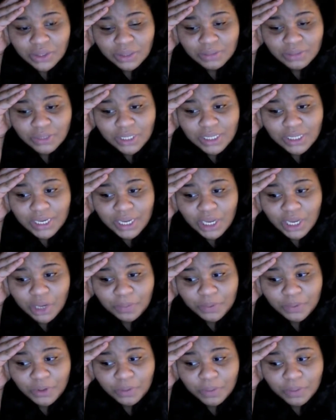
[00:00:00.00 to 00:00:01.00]
I'm trying to
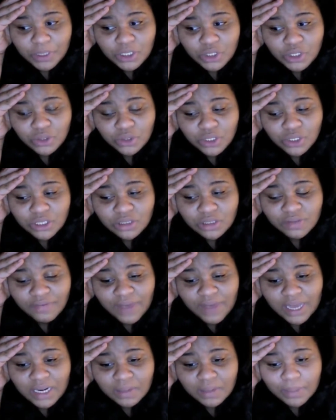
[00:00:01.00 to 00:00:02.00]
help you, but you're just
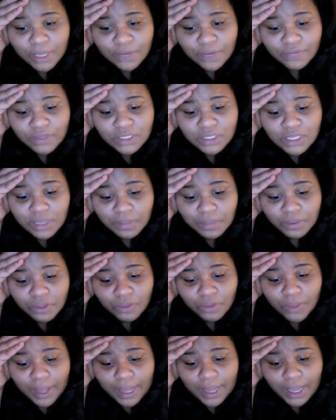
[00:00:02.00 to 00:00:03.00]
fighting me every step of
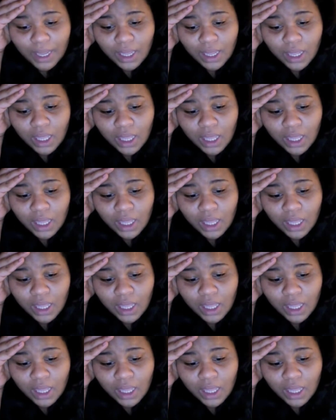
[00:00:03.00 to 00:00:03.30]
the way.